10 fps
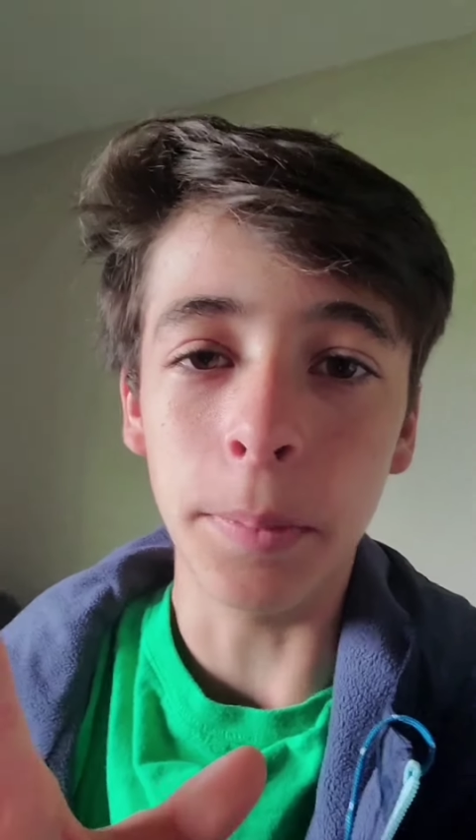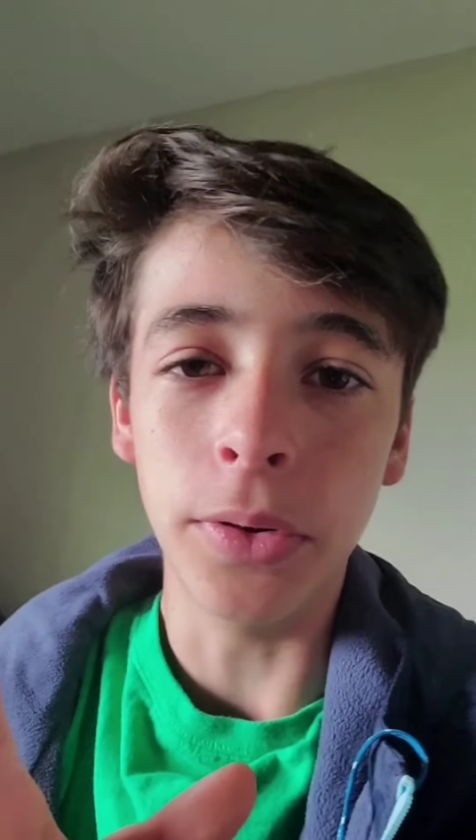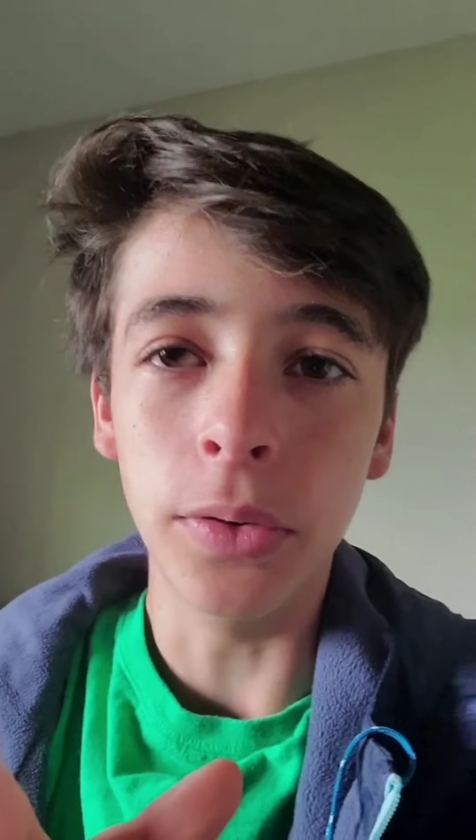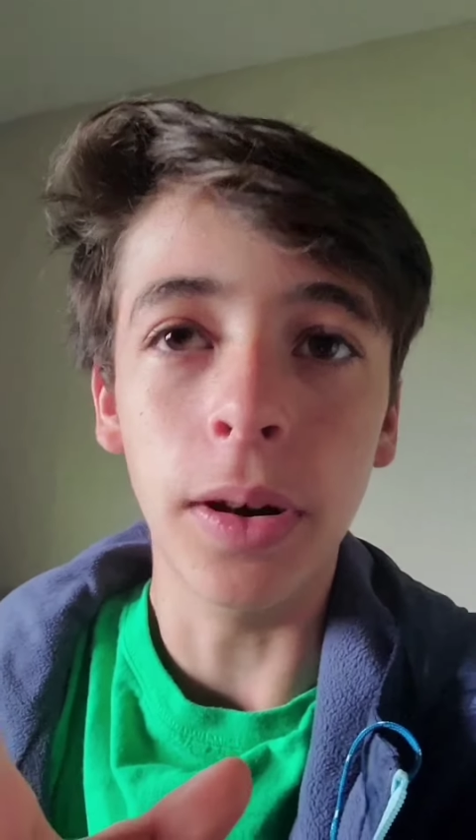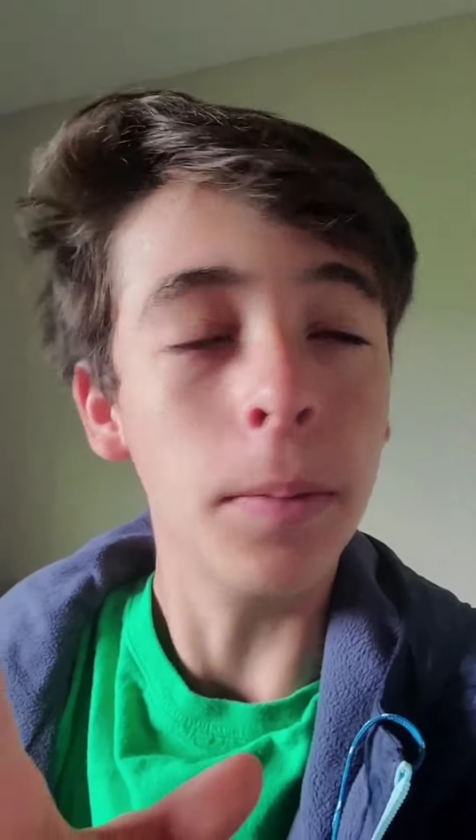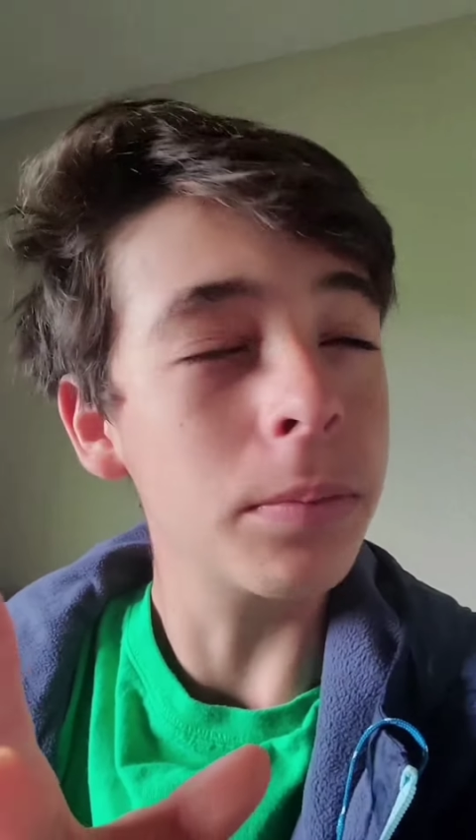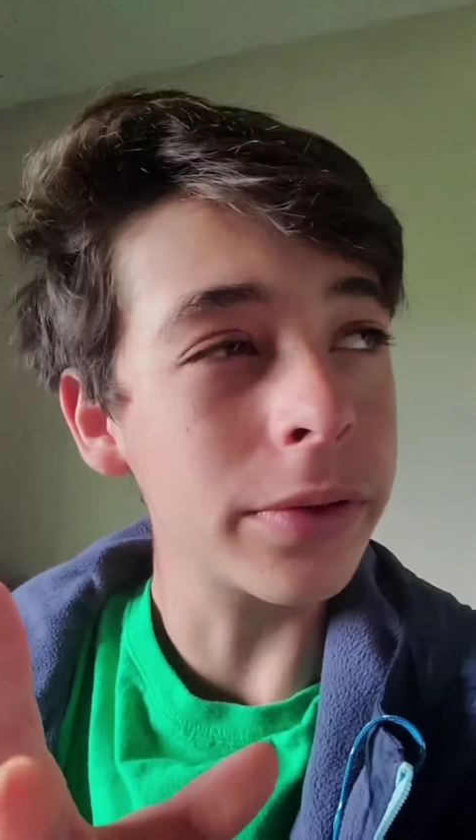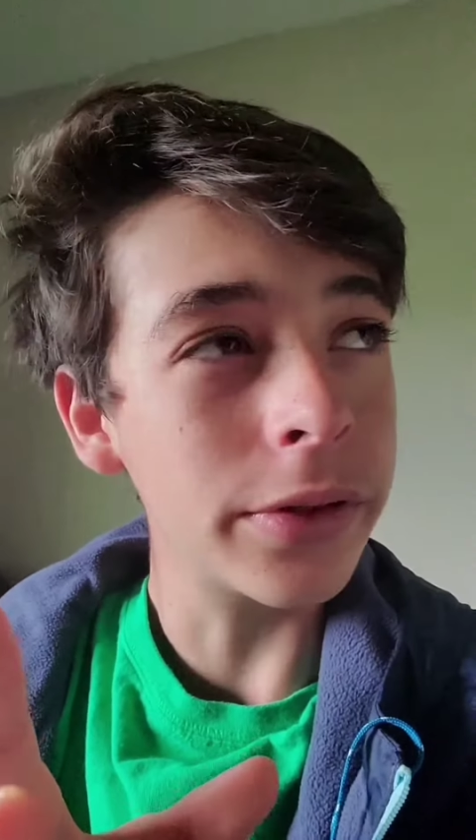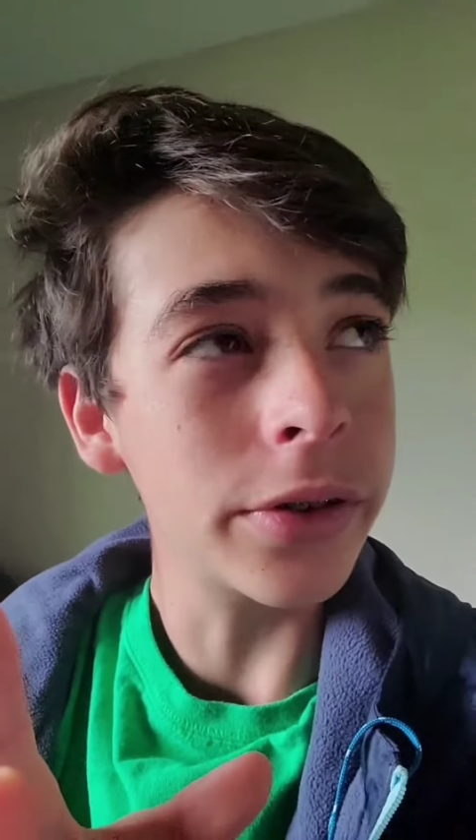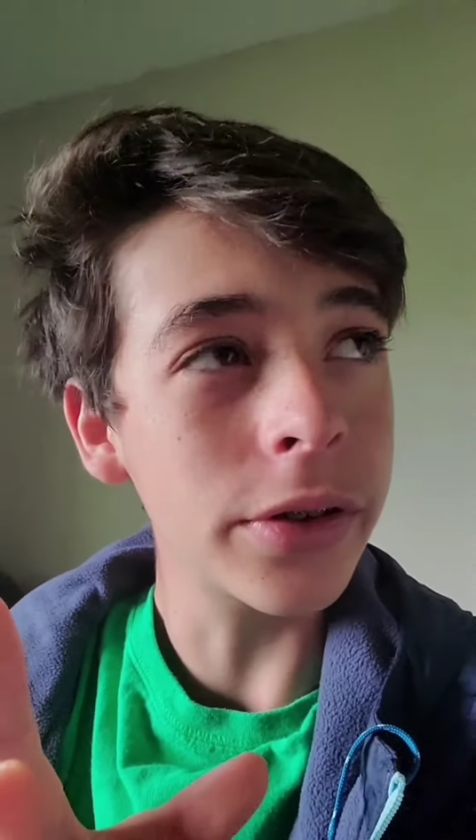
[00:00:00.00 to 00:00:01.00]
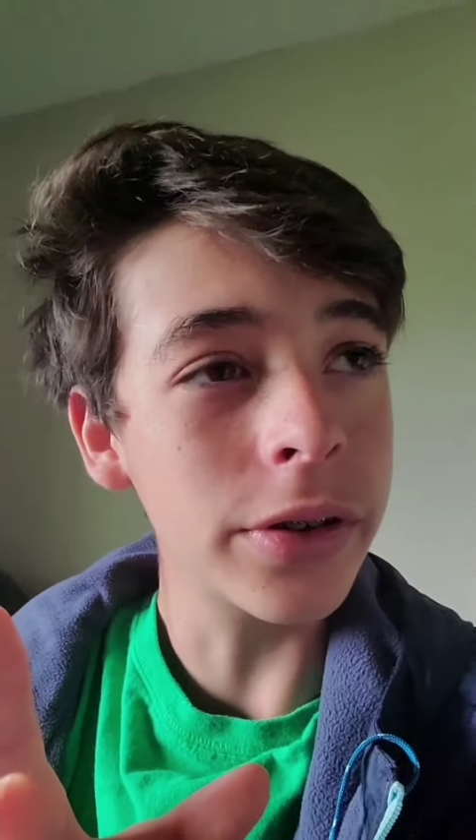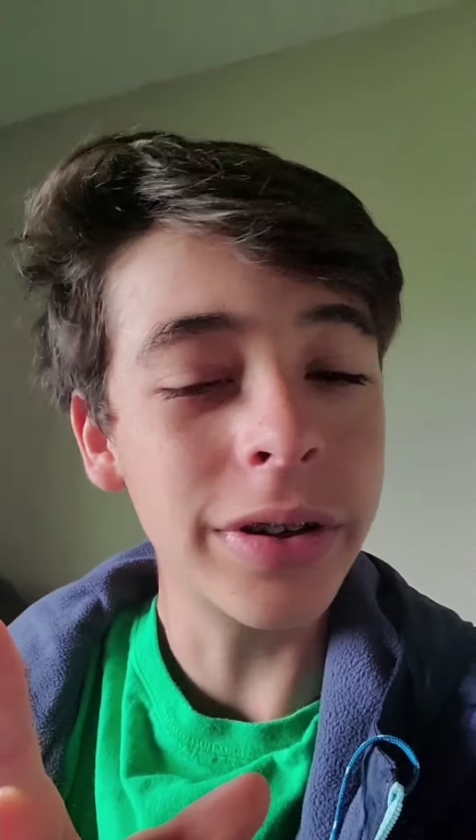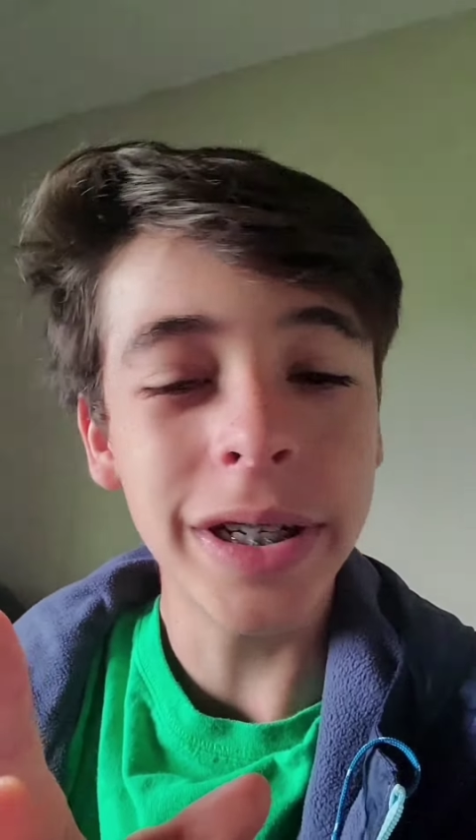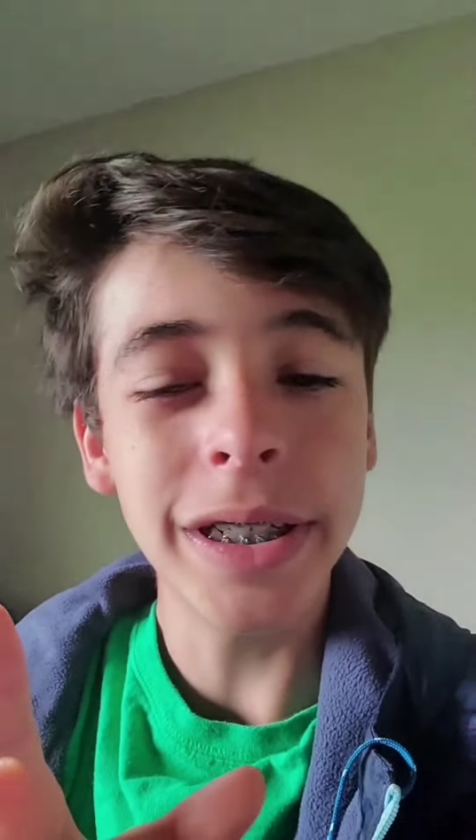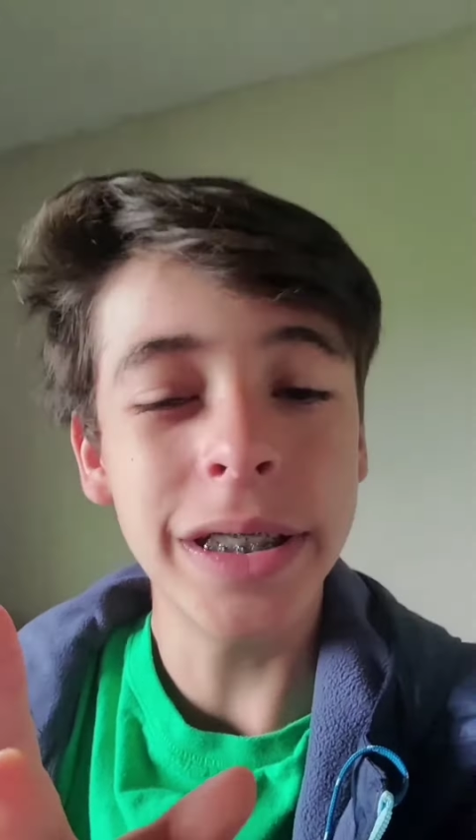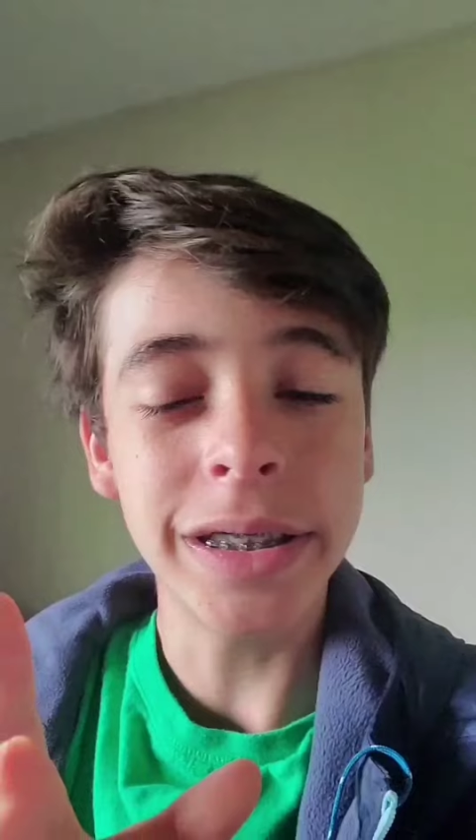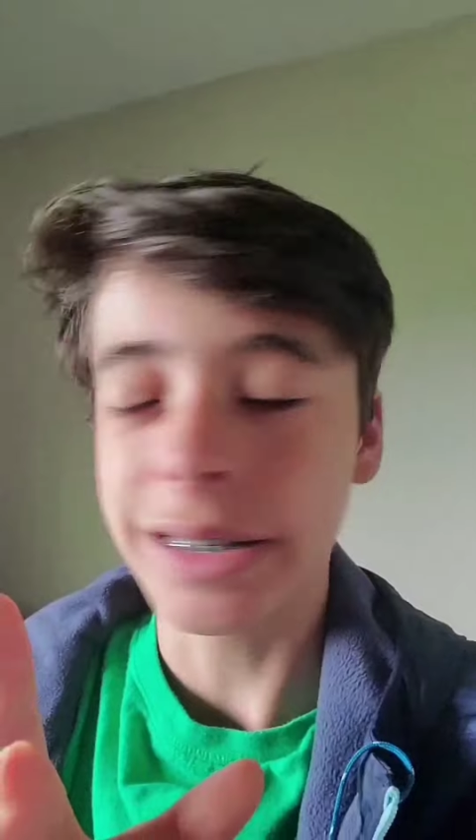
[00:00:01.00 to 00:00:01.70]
than Neptune, I'm pretty sure.